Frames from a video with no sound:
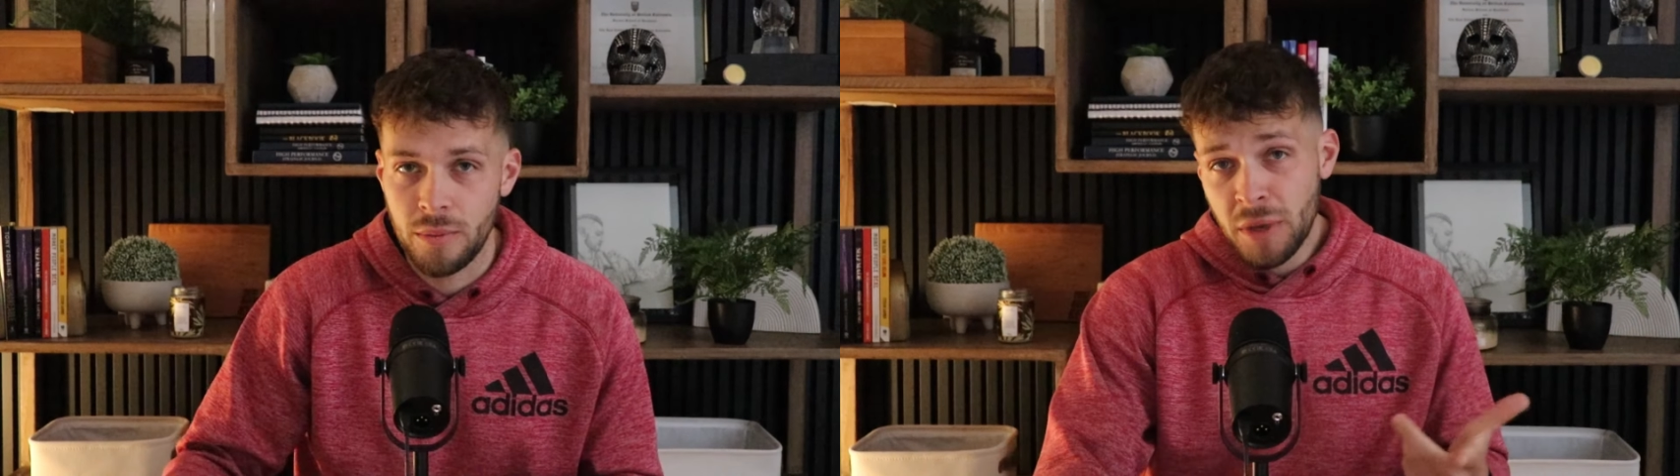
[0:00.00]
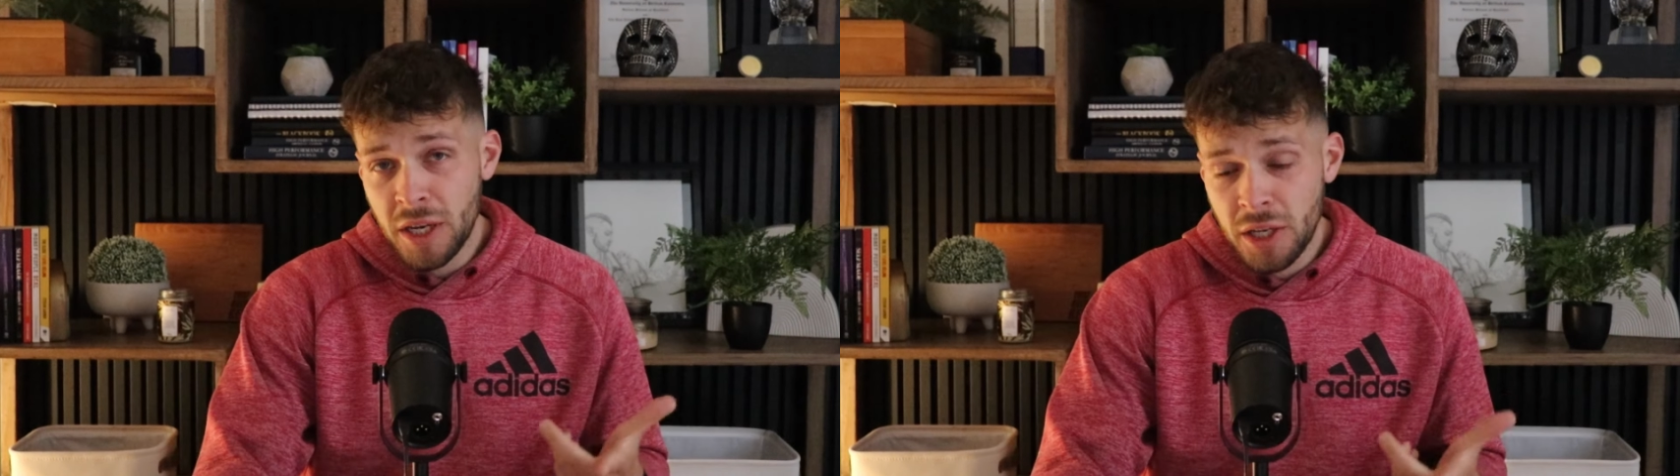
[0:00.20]

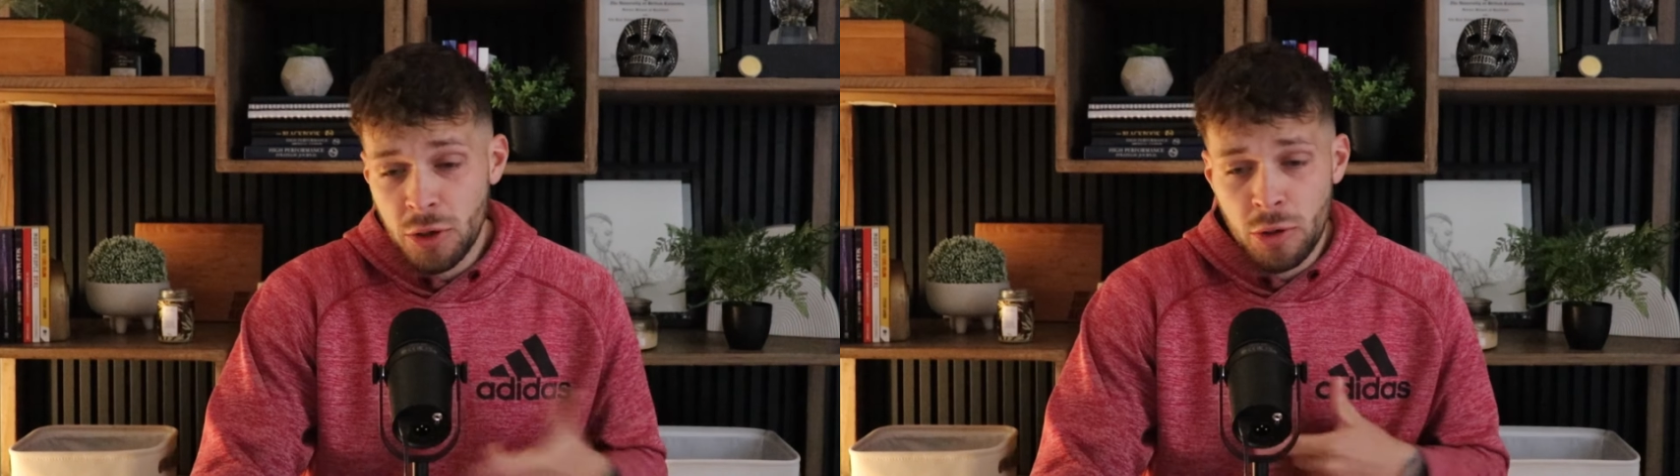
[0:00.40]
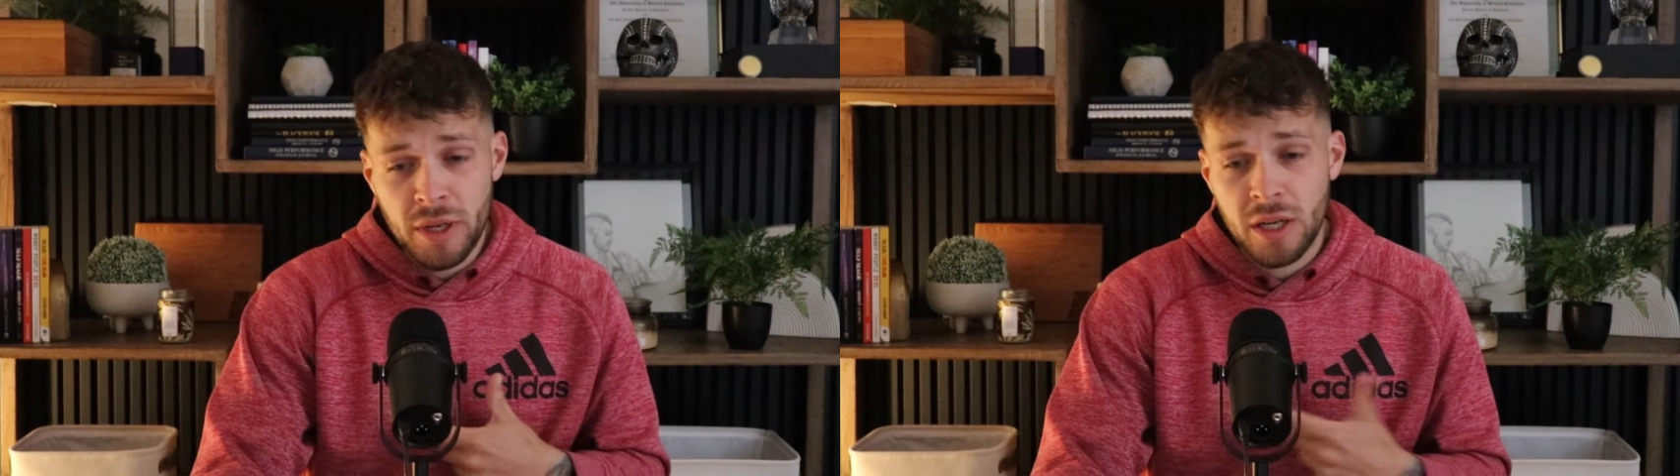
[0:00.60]
meaning
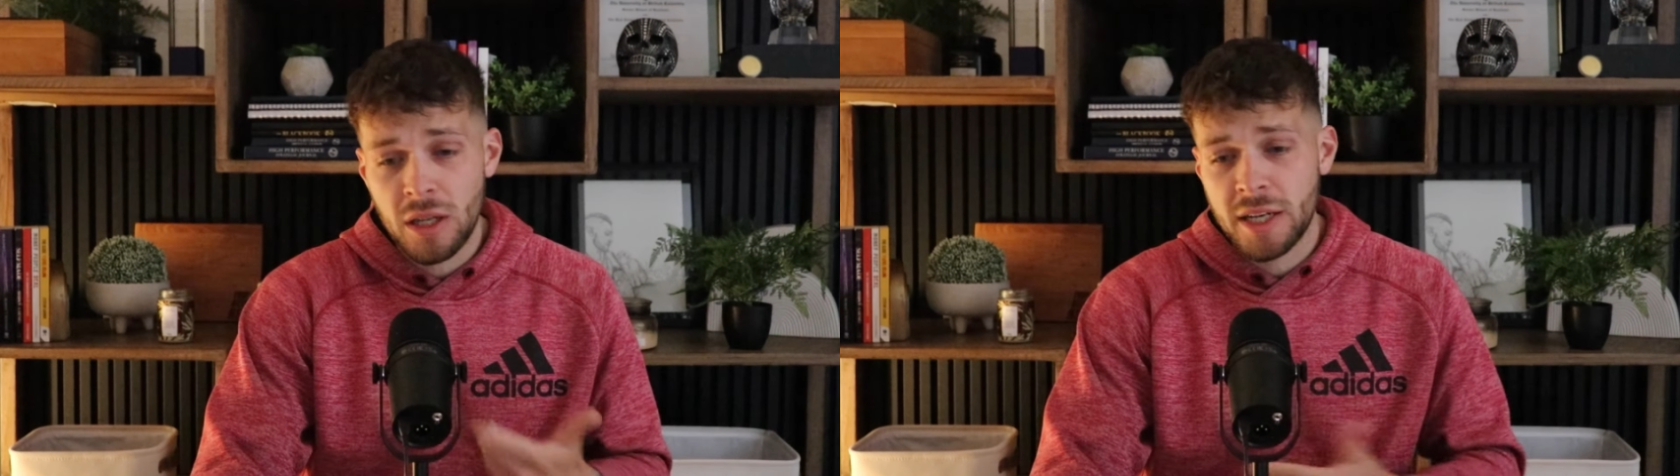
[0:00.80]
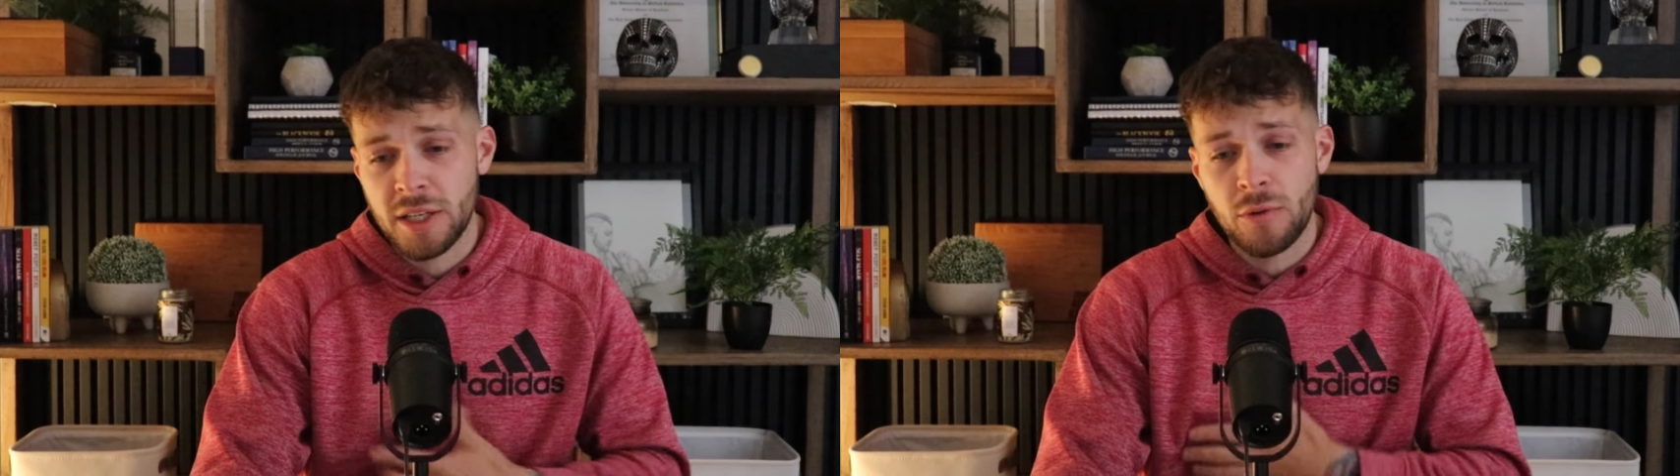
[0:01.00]
you'd be
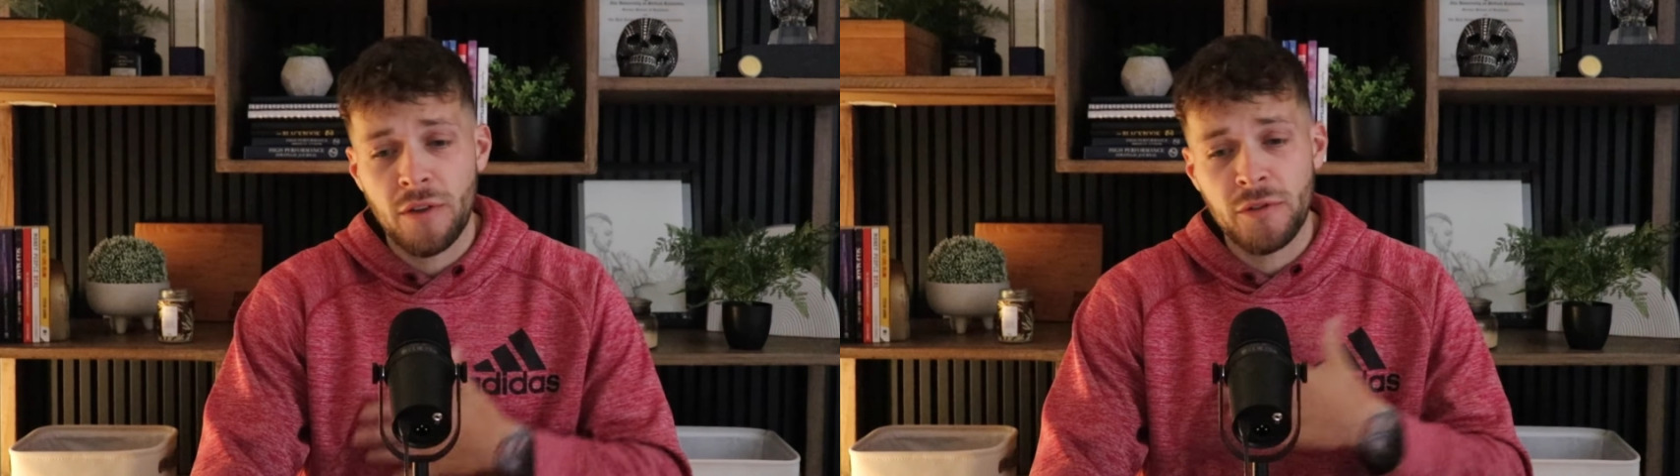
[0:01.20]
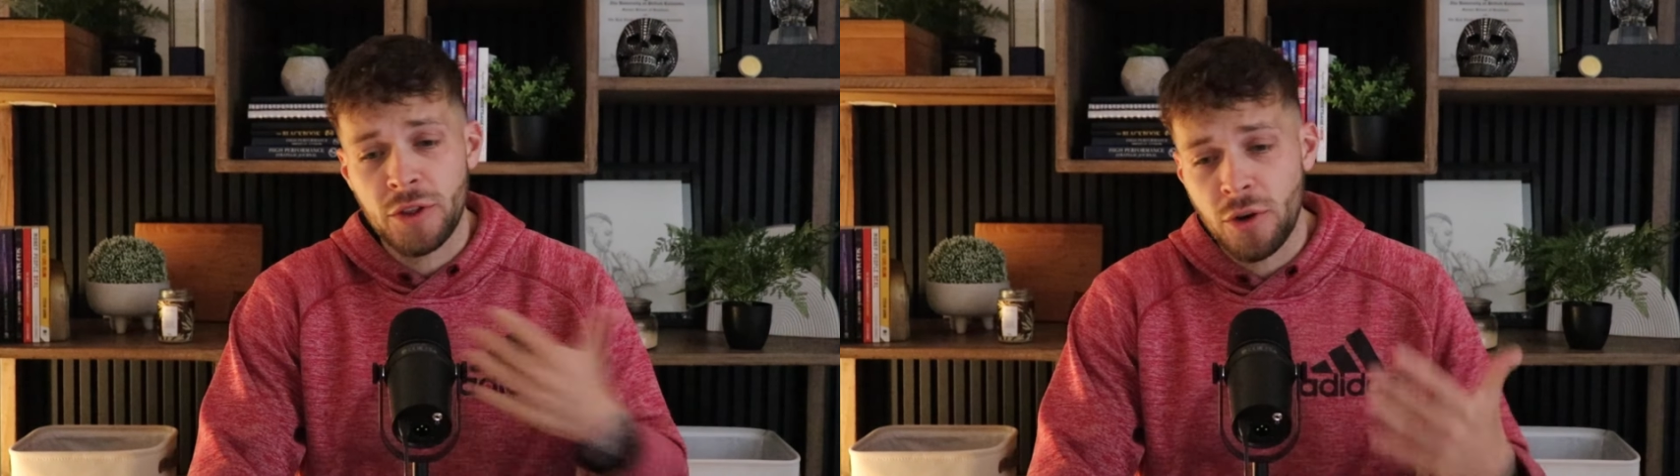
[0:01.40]
collecting
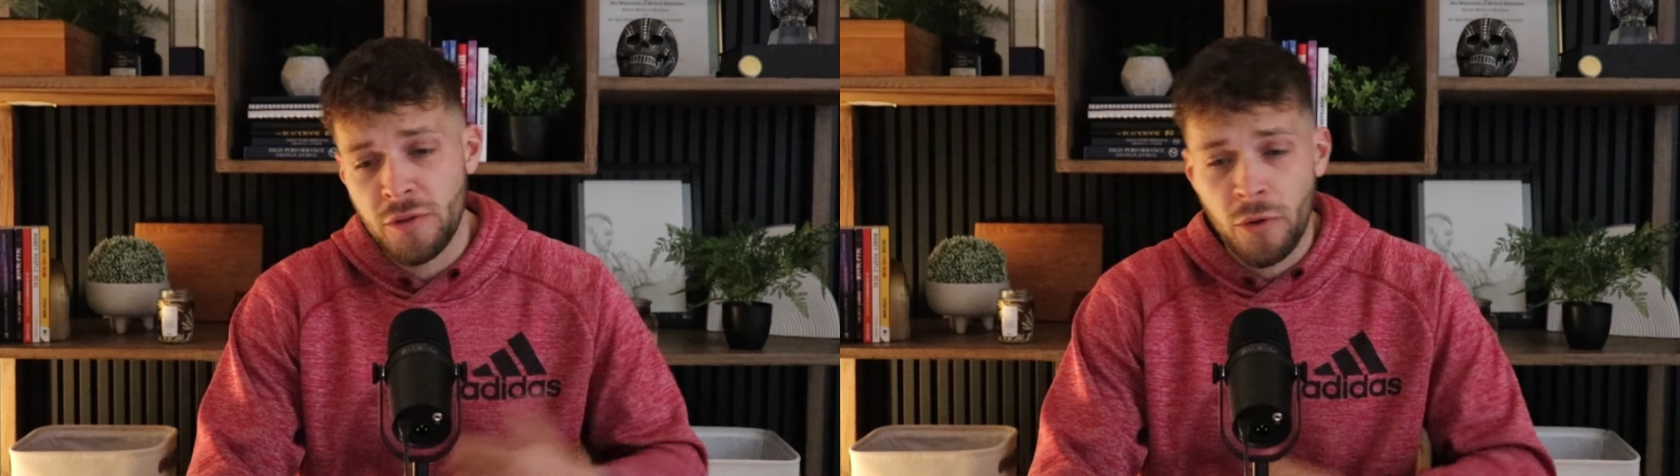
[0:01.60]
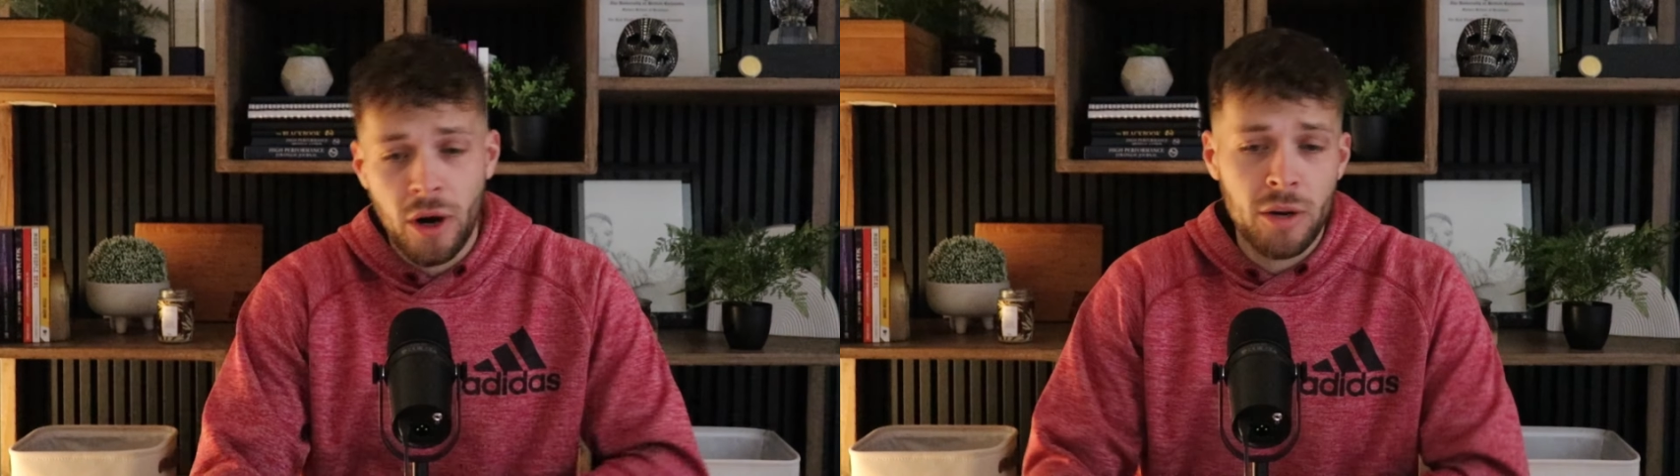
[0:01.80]
roughly
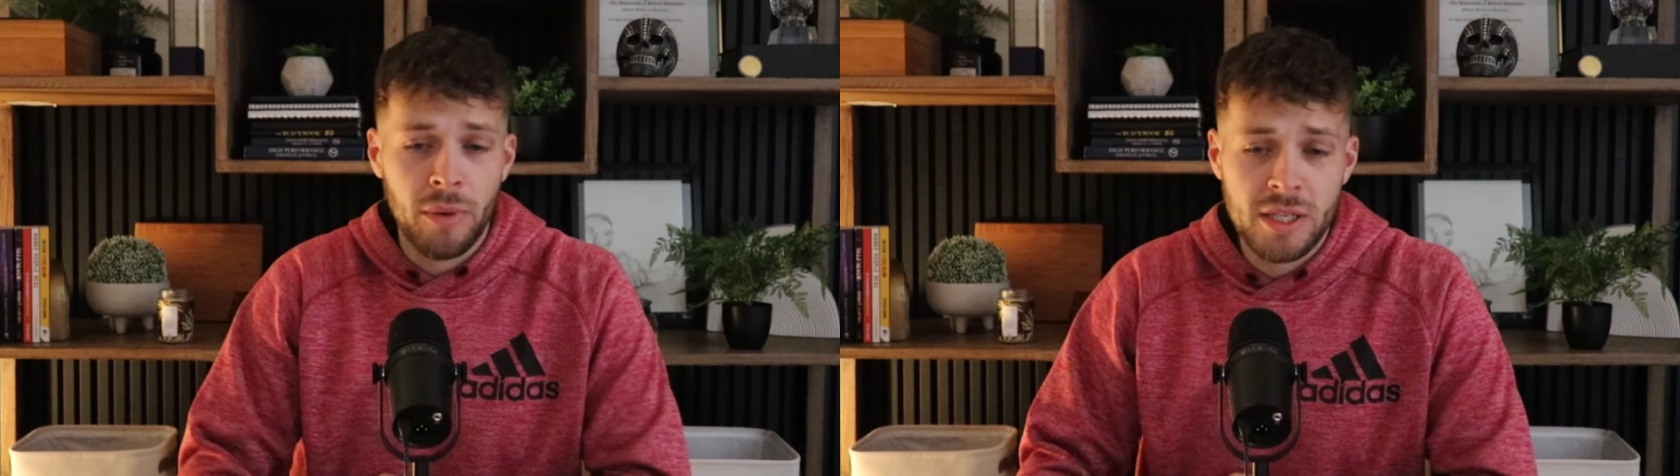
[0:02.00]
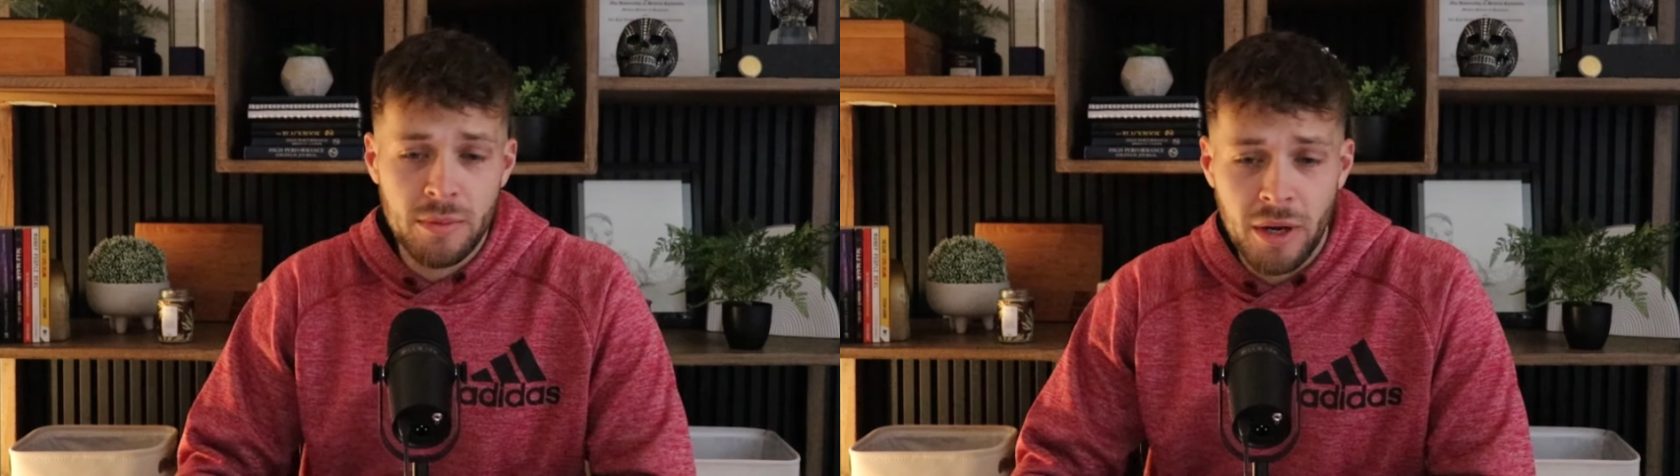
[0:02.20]
thirty-four hundred
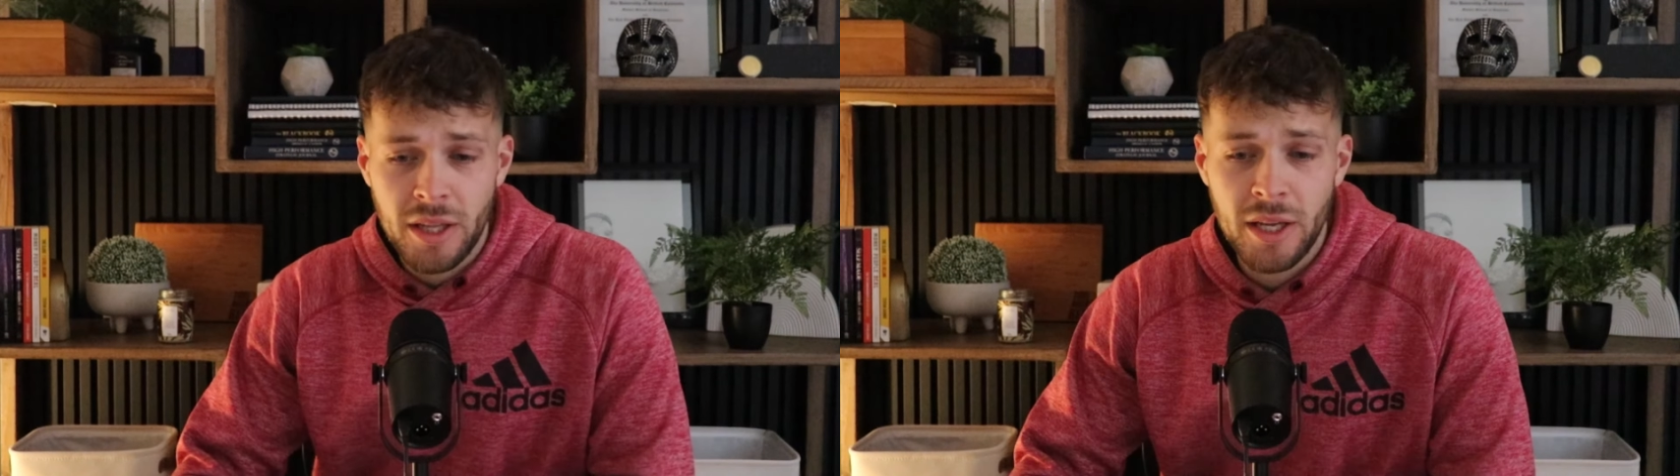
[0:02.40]
bucks a month